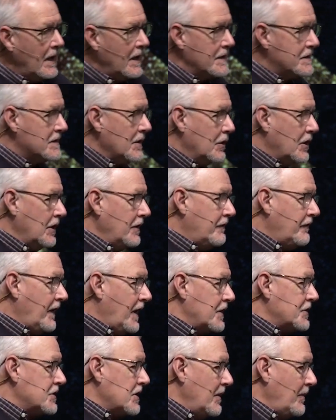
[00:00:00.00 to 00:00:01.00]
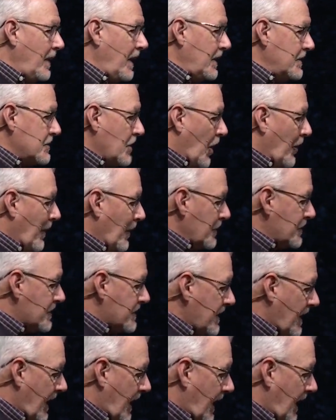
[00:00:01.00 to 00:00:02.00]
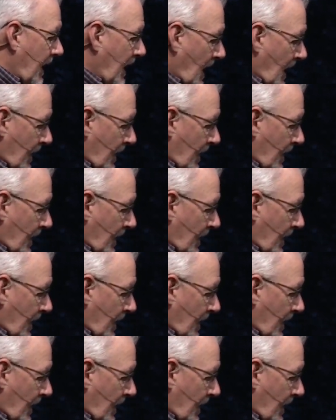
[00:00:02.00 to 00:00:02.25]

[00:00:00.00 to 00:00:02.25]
And so confession means homo, say